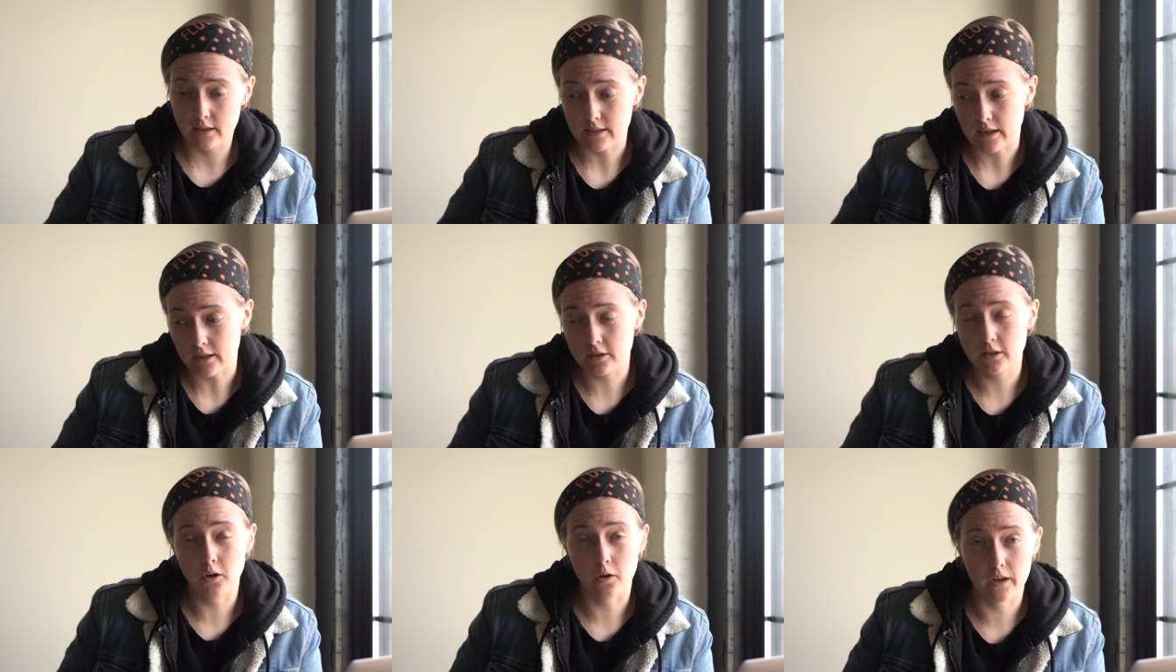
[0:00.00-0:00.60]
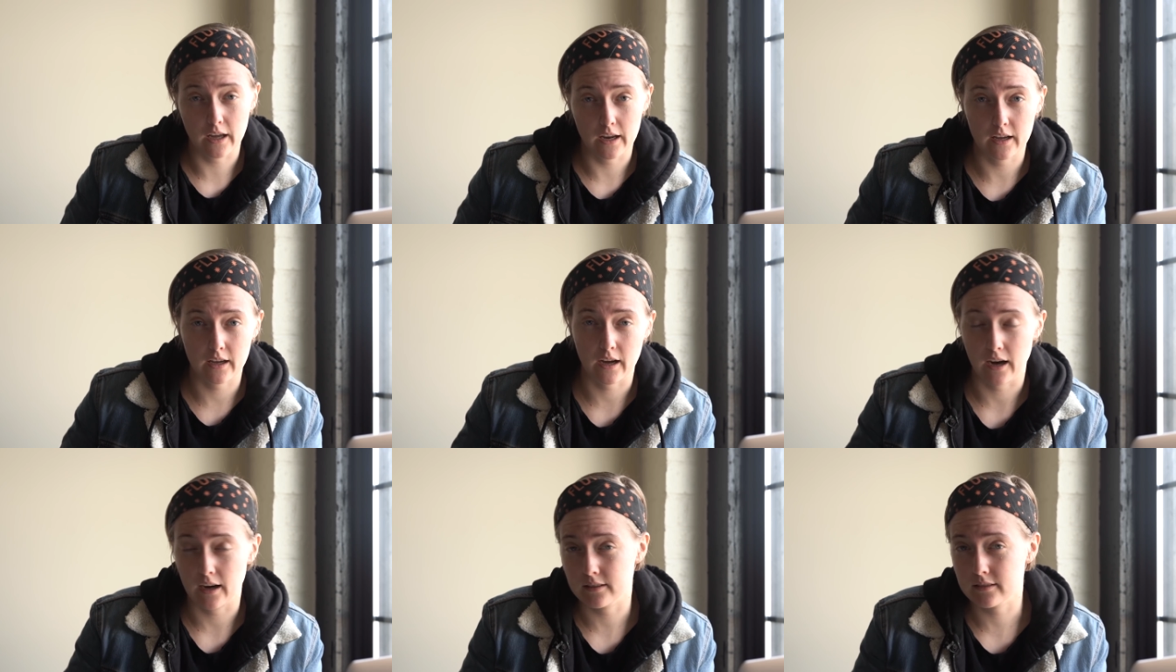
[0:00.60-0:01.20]
it's actually organic
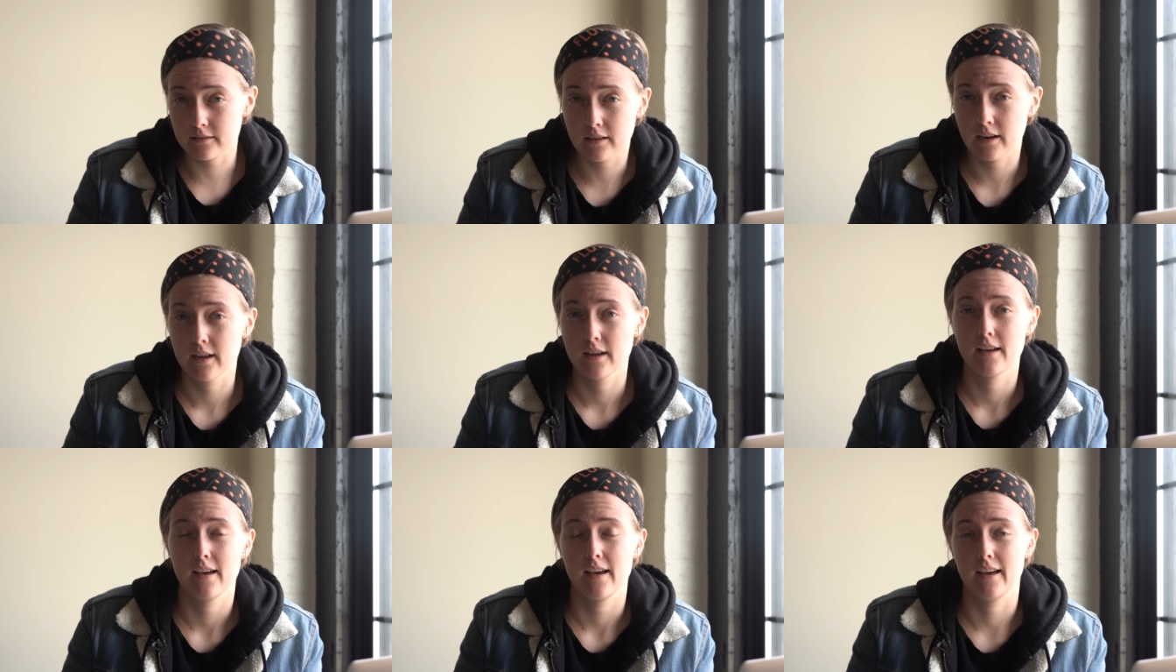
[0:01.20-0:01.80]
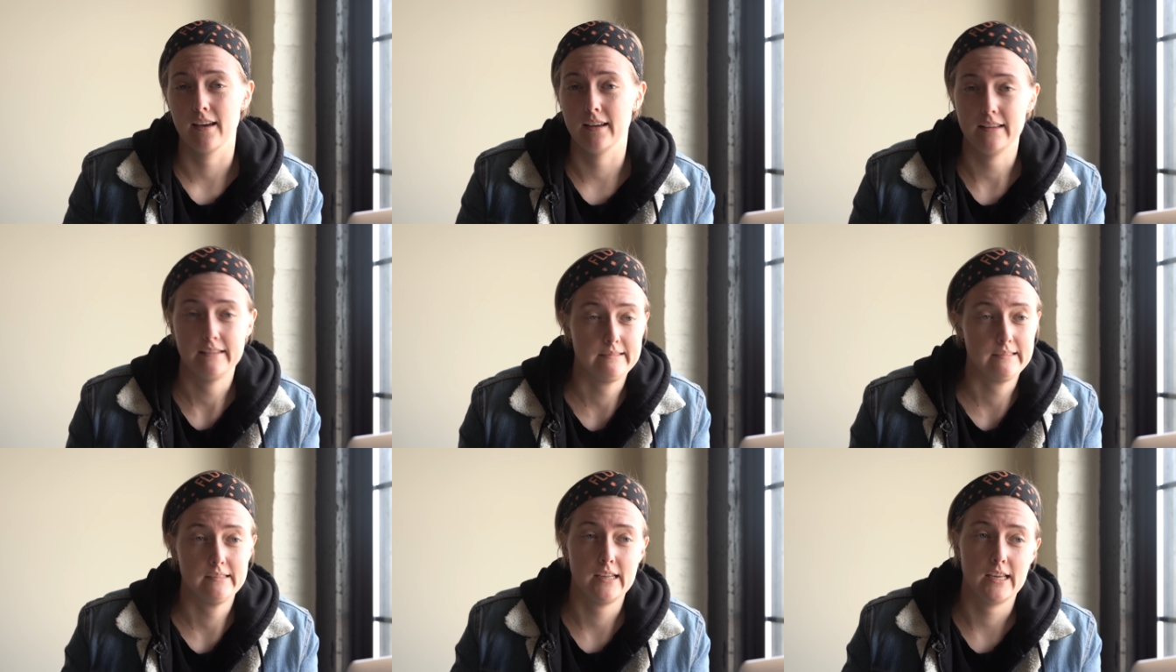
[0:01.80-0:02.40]
cotton
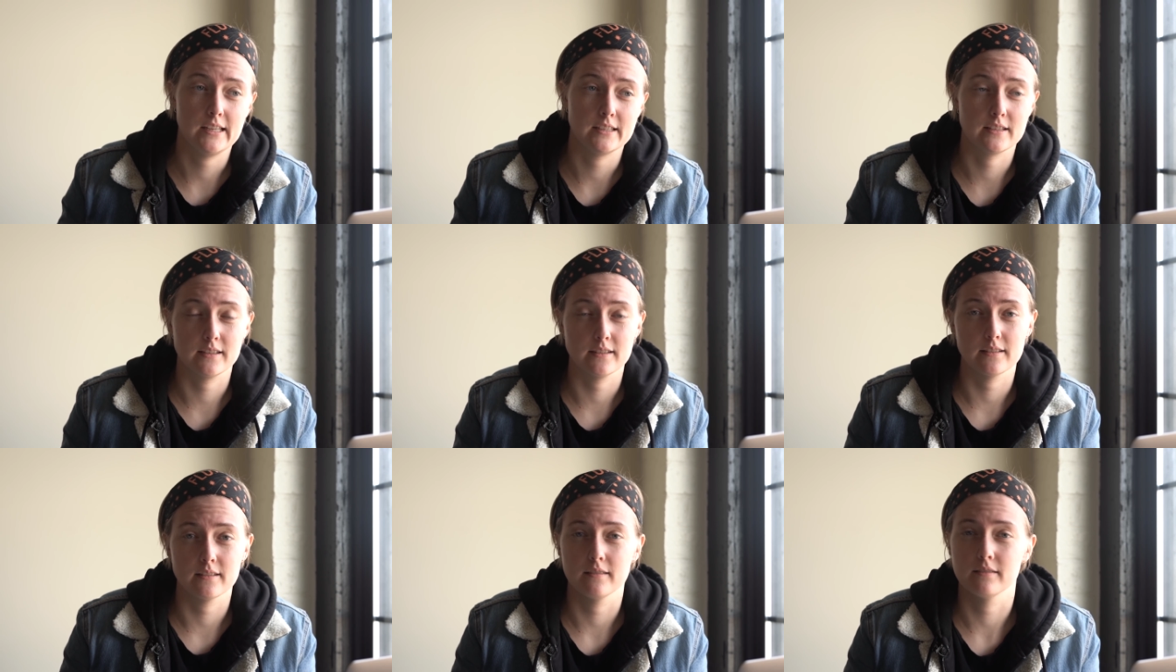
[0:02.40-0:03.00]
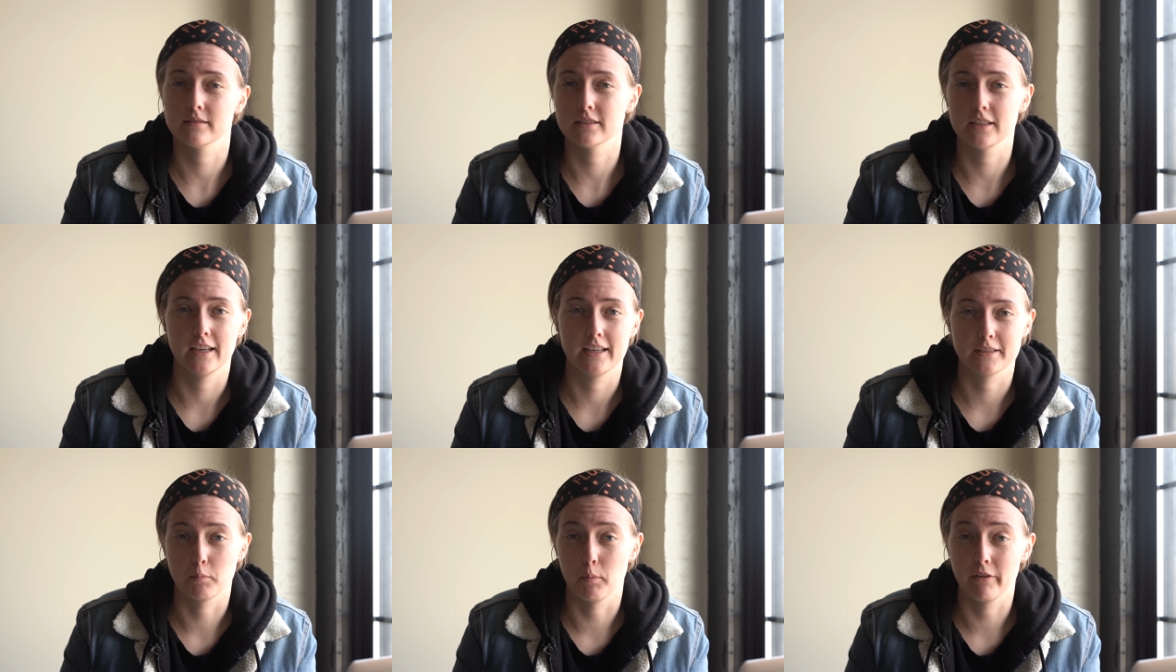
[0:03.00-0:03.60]
and it's,
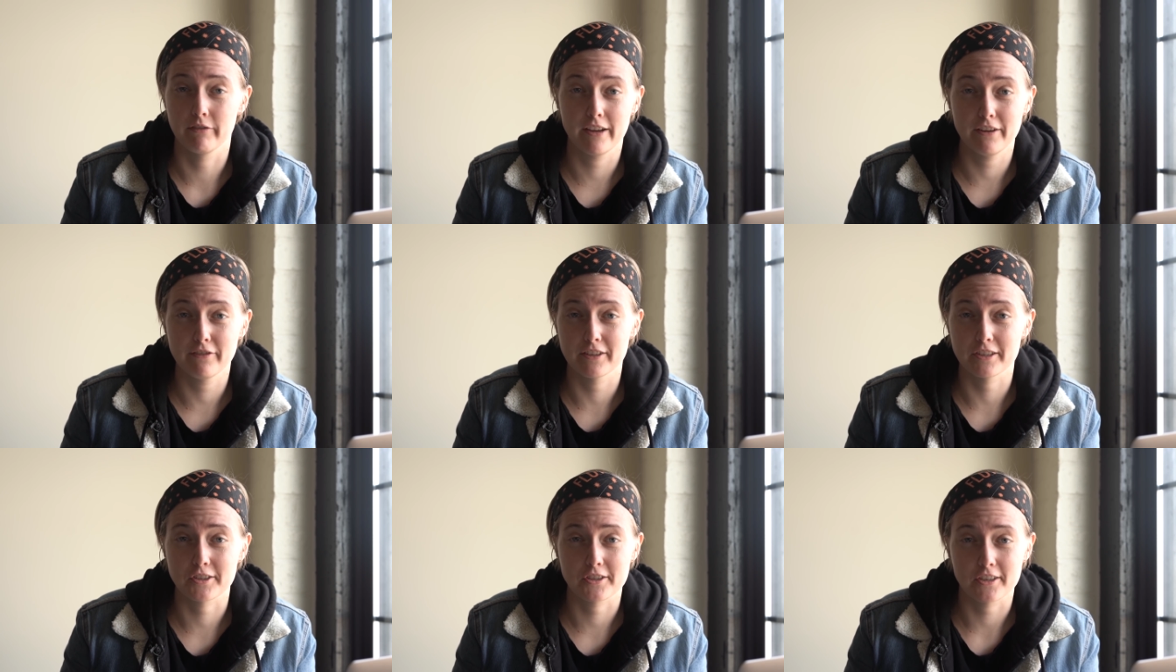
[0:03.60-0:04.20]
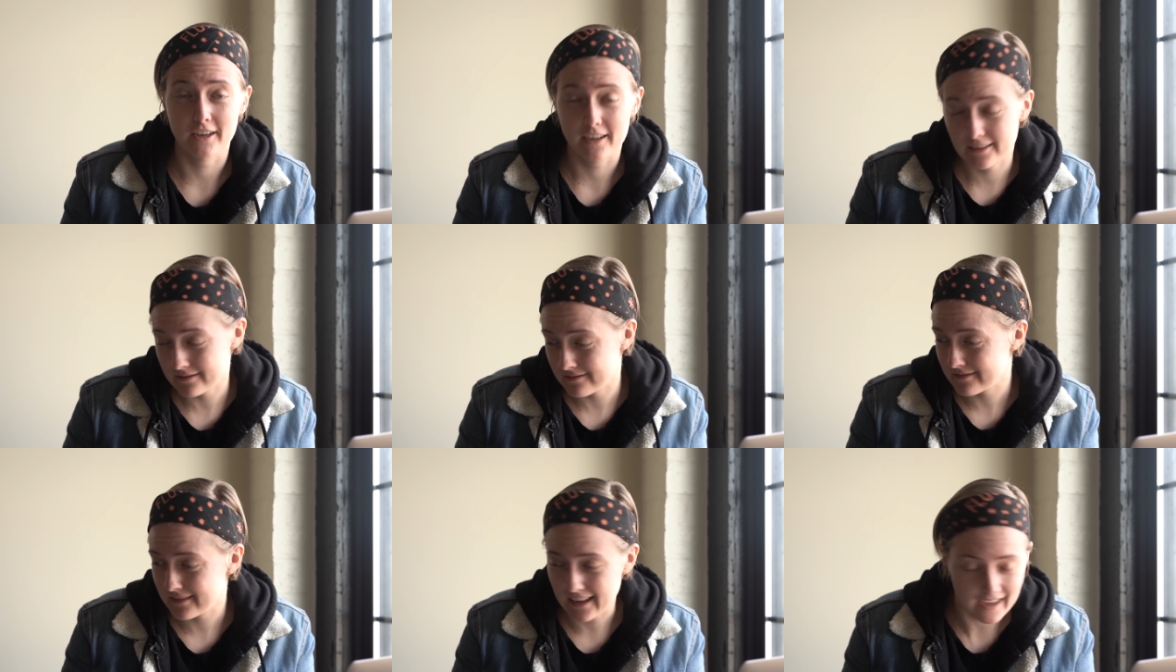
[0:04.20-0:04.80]
it's my favorite shirt,
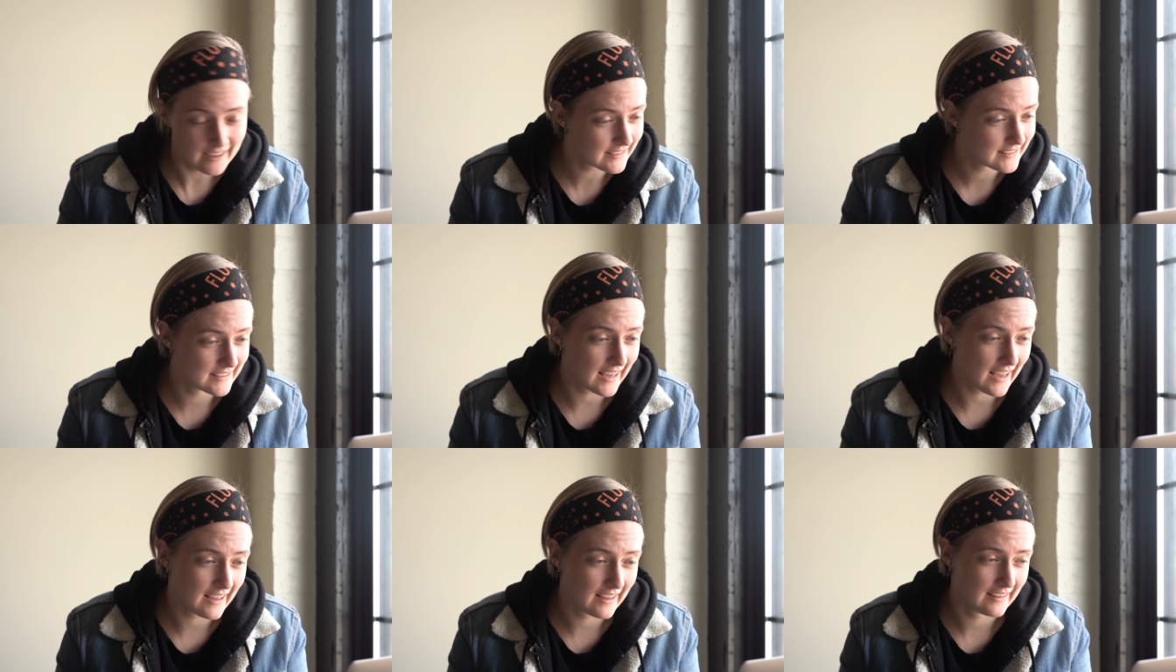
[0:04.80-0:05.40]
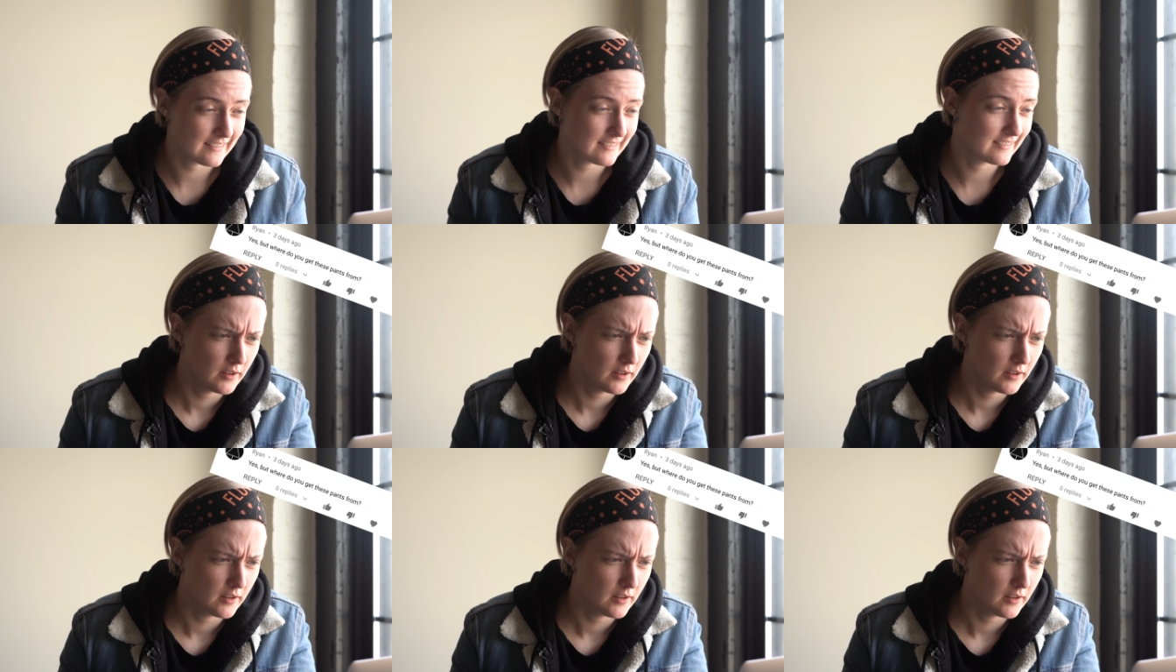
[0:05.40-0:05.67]
gotta say.